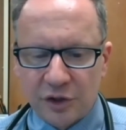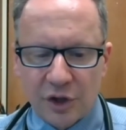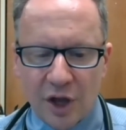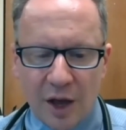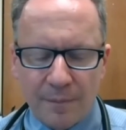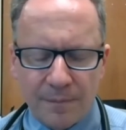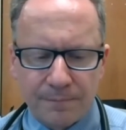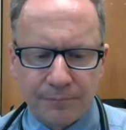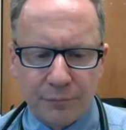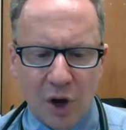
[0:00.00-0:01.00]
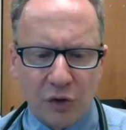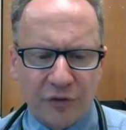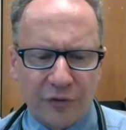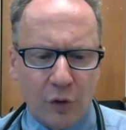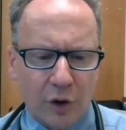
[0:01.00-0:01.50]
um, both
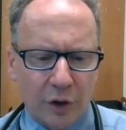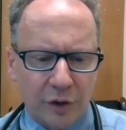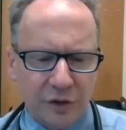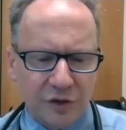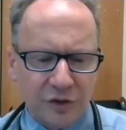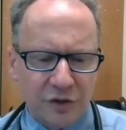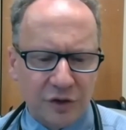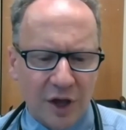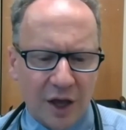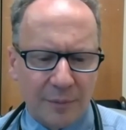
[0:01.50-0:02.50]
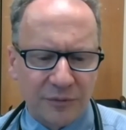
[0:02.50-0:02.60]
for um,